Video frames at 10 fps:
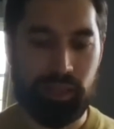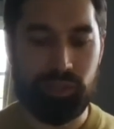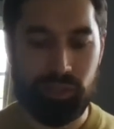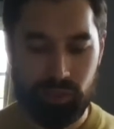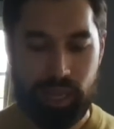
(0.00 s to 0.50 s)

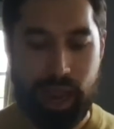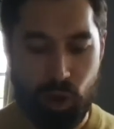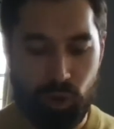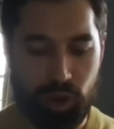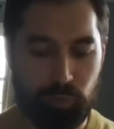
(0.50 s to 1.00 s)
this
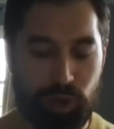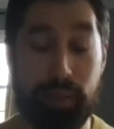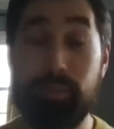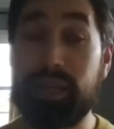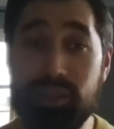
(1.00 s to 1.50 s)
now
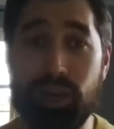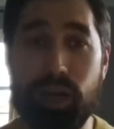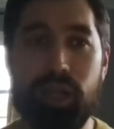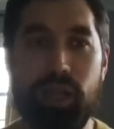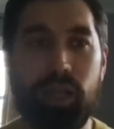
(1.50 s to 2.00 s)
prime
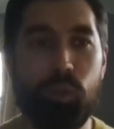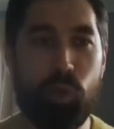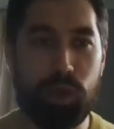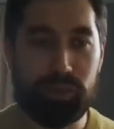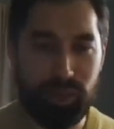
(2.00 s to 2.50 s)
minister
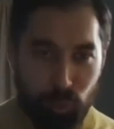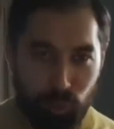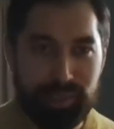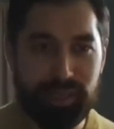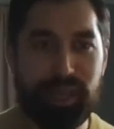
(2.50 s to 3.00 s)
was in
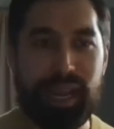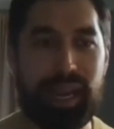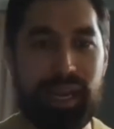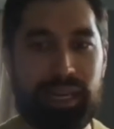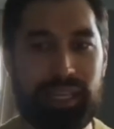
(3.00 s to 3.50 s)
prison,
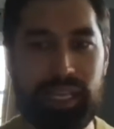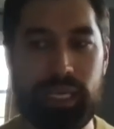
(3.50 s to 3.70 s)
and